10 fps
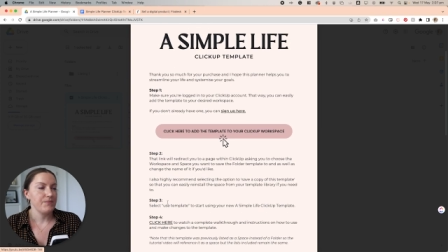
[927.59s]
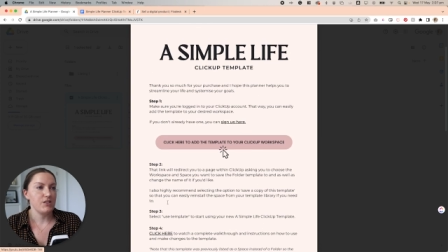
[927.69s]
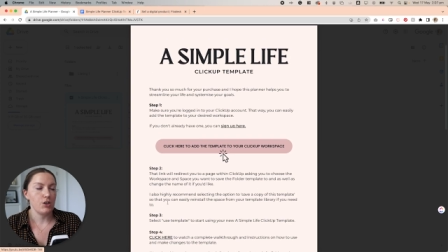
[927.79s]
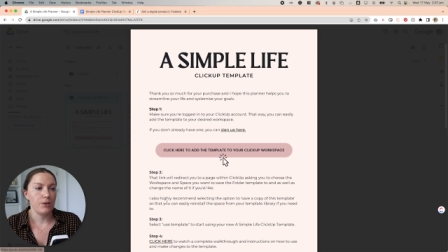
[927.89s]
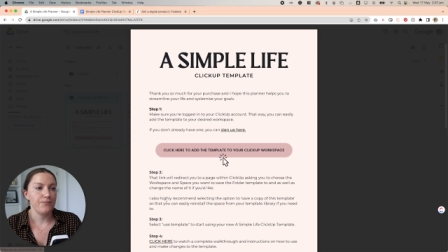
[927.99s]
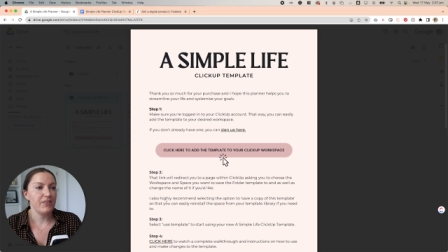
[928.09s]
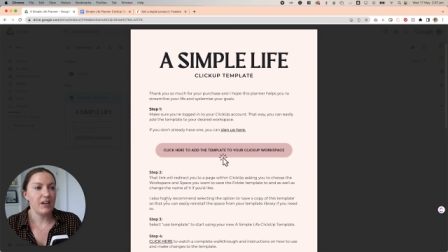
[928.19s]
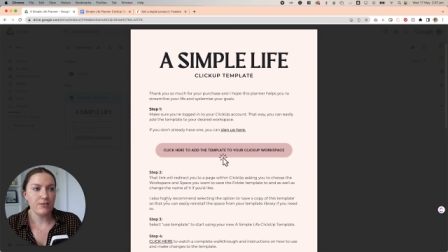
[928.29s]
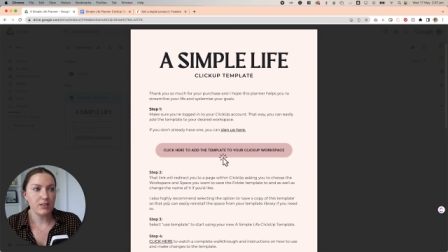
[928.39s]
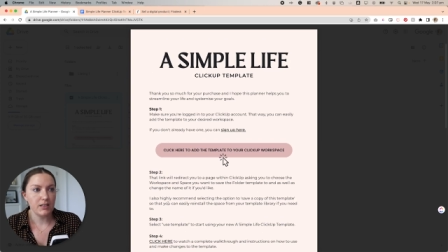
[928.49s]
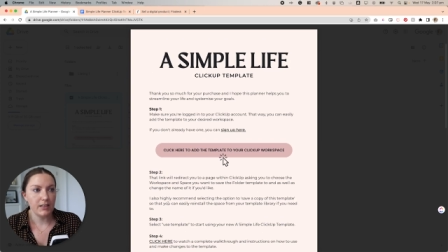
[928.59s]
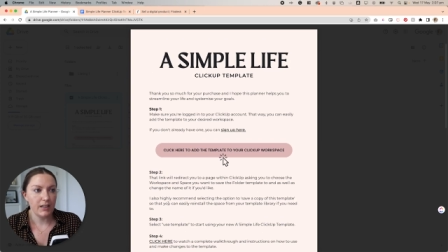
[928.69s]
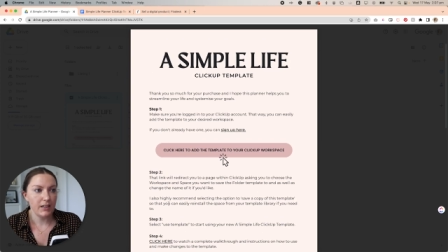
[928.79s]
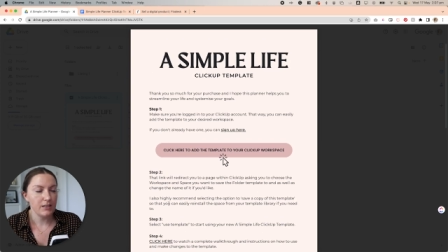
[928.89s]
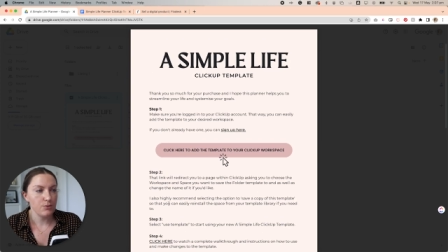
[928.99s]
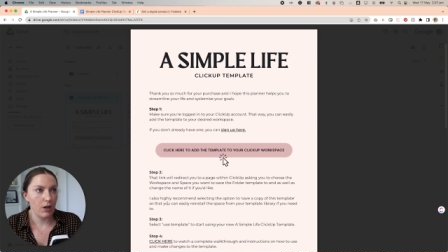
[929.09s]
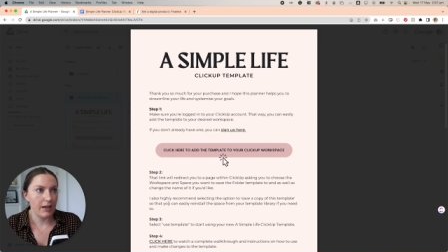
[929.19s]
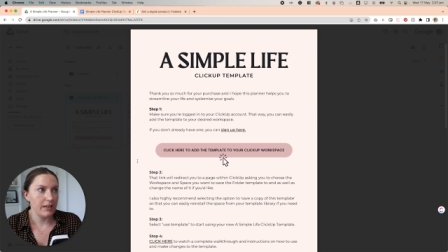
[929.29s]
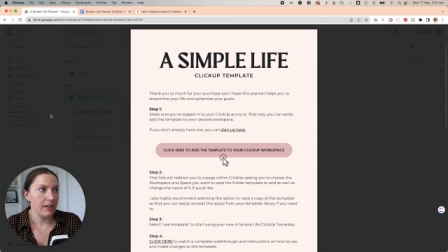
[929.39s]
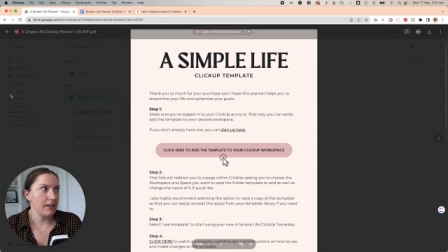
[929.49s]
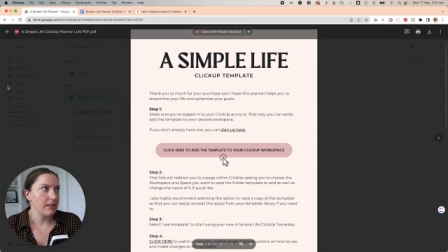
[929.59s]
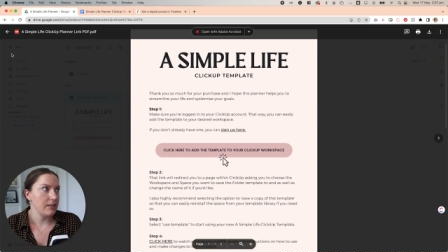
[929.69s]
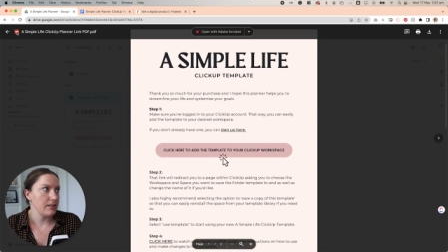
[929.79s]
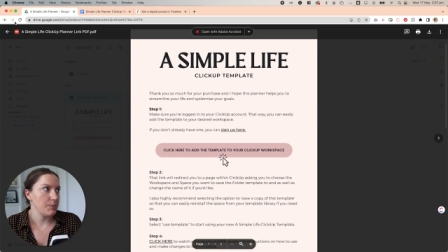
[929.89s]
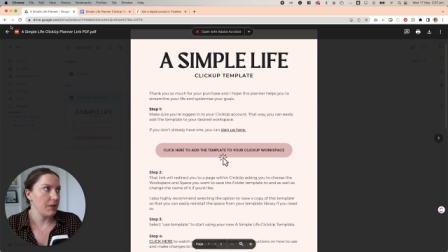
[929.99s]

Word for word: So everything they need is right here in this